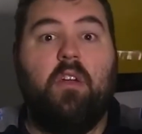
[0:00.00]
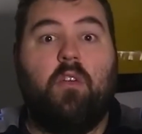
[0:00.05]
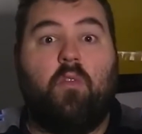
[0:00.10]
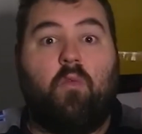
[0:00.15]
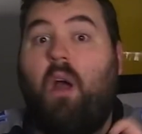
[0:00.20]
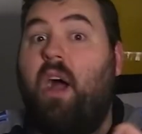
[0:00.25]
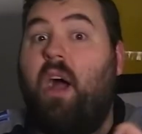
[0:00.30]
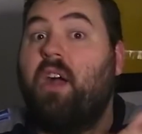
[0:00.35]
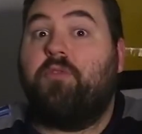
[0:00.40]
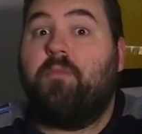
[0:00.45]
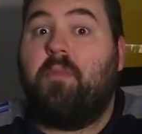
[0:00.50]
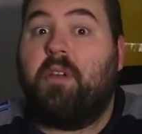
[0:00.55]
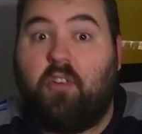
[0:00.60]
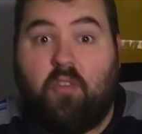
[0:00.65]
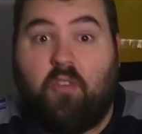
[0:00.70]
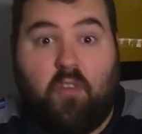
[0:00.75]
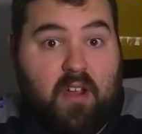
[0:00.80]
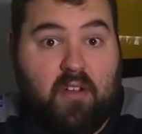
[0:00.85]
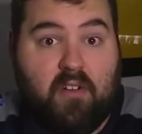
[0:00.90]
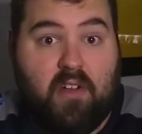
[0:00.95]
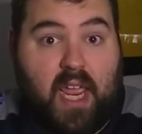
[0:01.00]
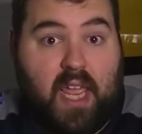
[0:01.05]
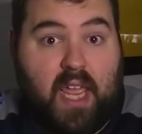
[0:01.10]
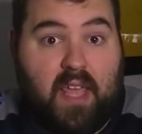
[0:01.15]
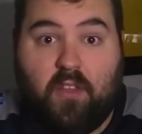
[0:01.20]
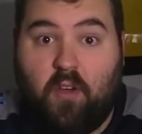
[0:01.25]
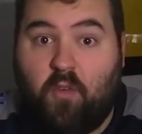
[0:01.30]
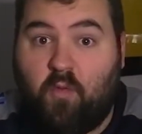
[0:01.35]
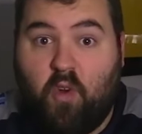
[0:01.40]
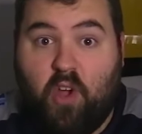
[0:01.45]
Roger McCreary,
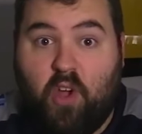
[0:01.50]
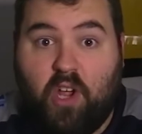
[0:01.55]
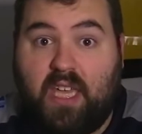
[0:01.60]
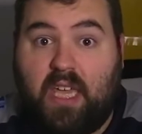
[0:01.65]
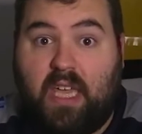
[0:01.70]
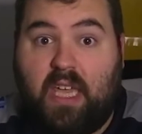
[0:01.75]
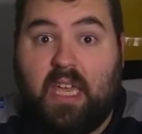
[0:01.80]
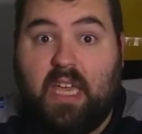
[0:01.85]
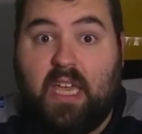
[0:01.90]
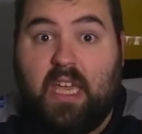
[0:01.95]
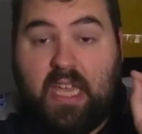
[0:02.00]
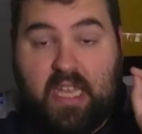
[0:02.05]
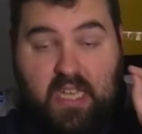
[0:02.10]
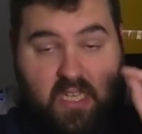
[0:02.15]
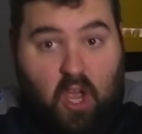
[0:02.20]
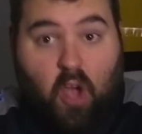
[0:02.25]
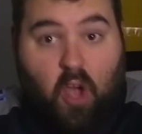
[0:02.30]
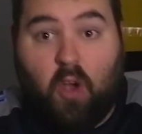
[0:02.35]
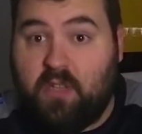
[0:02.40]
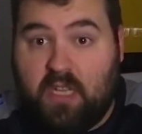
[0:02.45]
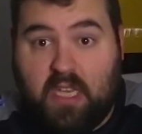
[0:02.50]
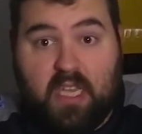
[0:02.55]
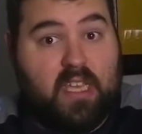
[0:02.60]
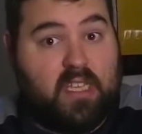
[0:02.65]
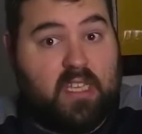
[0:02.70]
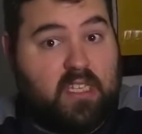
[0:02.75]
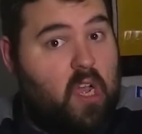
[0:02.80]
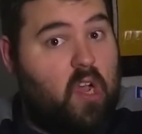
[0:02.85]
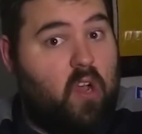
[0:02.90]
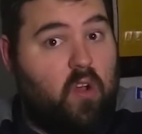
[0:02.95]
the rookie, he's holding
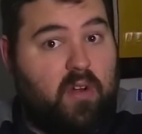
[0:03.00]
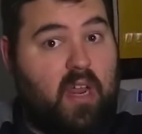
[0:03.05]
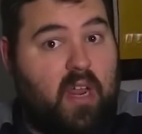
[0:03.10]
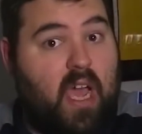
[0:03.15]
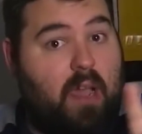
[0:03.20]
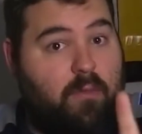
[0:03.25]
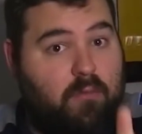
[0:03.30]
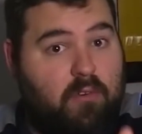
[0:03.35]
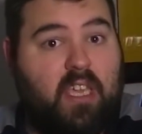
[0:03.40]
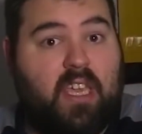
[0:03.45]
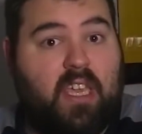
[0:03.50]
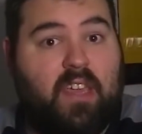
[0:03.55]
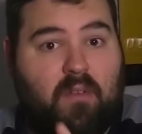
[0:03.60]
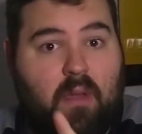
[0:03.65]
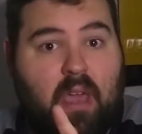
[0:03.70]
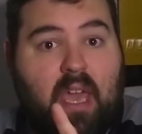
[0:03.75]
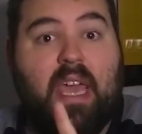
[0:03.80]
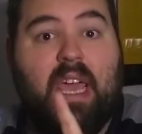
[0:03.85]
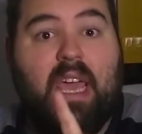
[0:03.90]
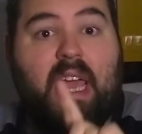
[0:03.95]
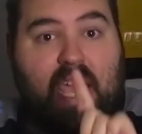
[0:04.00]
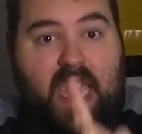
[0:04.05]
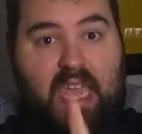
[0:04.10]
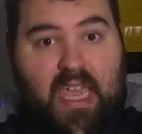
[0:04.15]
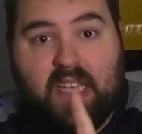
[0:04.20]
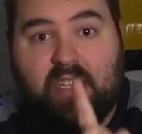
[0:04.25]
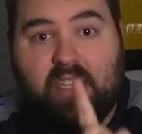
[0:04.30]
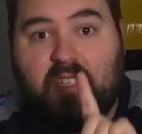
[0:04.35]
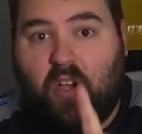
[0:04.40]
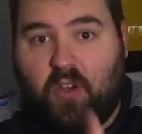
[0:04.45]
his own. I will give him, he
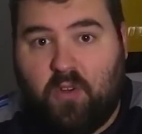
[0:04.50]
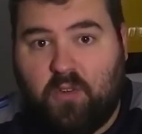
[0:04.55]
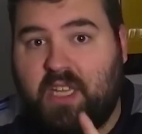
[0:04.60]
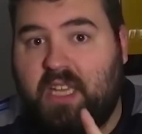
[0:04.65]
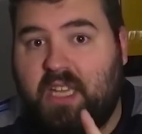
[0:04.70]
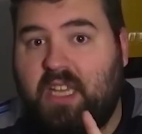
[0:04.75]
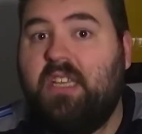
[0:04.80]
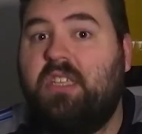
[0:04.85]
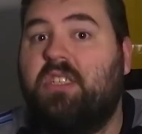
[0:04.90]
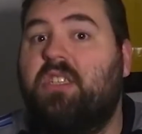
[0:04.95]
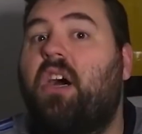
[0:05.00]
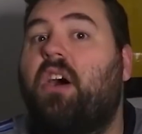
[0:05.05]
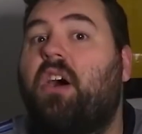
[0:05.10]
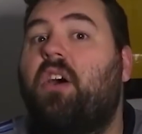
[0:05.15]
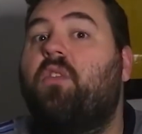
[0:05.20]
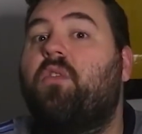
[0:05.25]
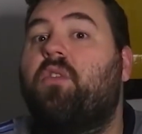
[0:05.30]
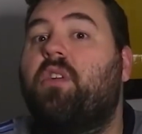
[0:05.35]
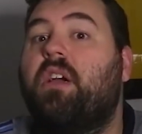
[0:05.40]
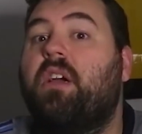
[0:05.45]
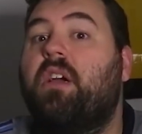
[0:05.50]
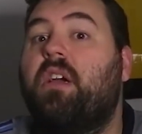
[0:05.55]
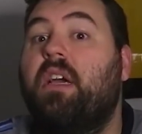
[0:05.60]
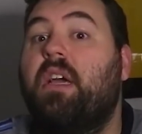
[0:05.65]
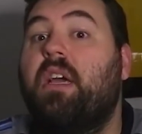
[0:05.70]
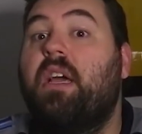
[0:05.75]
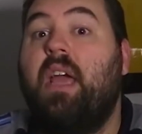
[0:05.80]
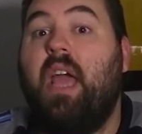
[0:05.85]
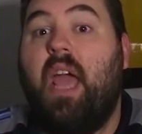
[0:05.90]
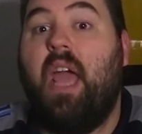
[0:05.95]
is holding his own,
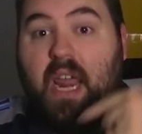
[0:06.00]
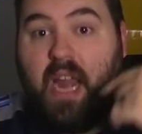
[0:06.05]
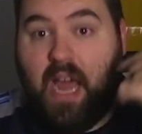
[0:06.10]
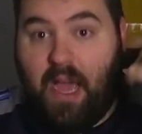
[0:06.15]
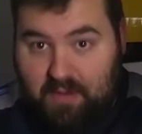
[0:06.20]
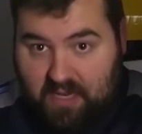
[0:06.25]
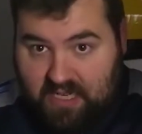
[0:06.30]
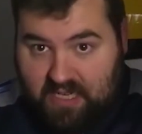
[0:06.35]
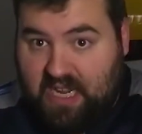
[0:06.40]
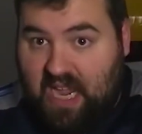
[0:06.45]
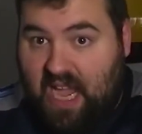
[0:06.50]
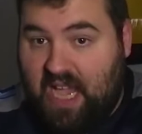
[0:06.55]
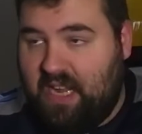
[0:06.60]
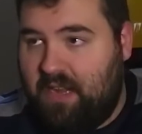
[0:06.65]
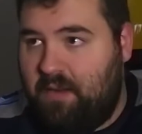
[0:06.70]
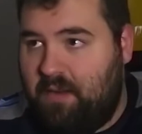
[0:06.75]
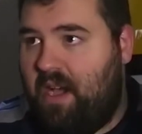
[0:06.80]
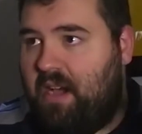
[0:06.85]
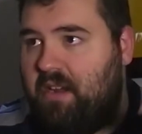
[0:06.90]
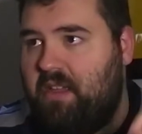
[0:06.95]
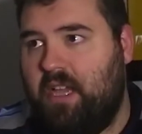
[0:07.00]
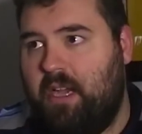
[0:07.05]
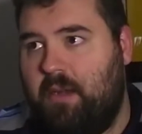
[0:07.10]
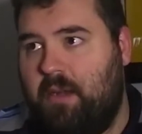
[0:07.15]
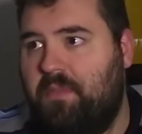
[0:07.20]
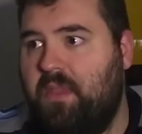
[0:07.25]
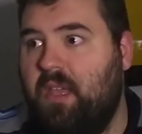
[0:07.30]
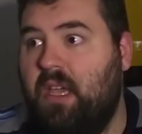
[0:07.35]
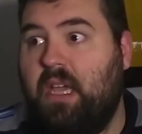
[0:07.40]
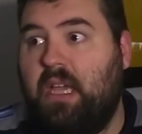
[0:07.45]
and I'm excited about
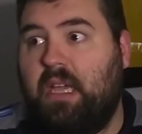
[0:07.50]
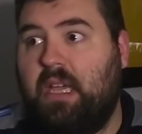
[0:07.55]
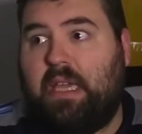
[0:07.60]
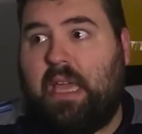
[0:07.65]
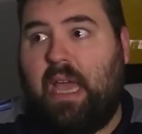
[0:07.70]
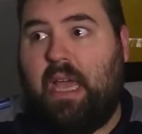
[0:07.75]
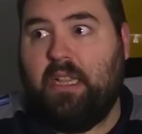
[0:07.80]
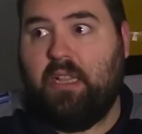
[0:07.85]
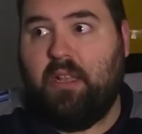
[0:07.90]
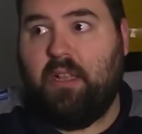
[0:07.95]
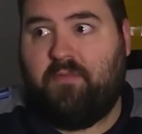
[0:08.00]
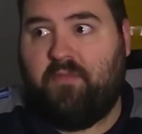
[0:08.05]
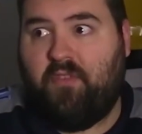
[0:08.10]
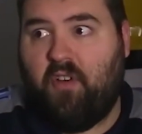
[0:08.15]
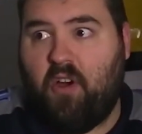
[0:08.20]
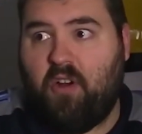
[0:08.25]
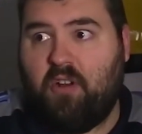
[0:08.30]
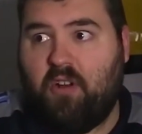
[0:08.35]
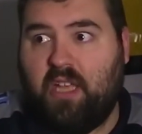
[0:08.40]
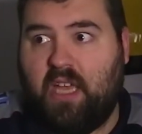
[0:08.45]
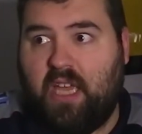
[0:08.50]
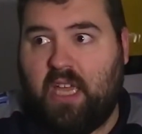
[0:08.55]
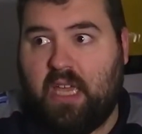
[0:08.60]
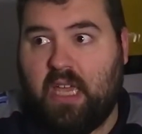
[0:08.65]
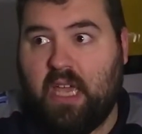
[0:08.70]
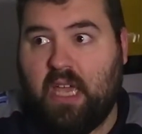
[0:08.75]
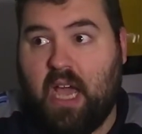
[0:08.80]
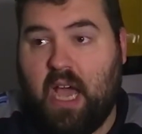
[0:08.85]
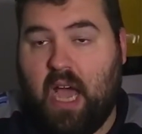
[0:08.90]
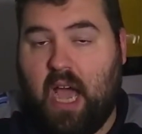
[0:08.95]
him. Caleb Farley,
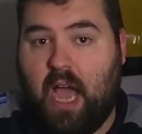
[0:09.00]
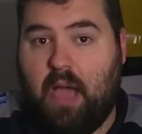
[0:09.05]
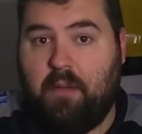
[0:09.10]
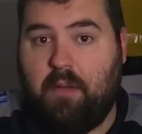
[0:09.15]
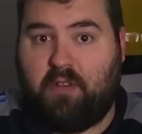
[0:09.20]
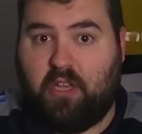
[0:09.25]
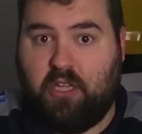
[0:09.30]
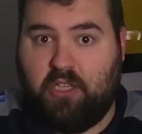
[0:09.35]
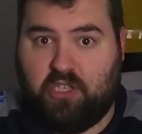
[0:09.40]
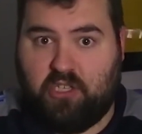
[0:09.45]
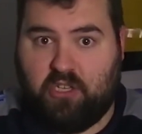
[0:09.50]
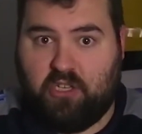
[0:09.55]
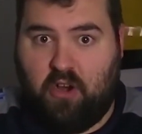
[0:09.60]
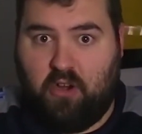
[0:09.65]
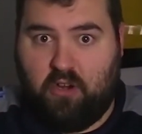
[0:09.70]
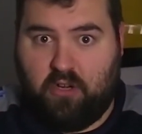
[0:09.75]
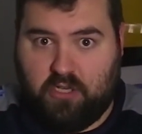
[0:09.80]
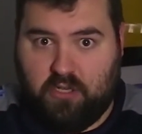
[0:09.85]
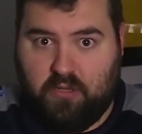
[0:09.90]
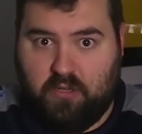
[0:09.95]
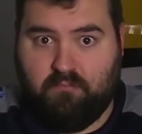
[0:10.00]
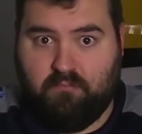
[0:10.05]
I'm concerned.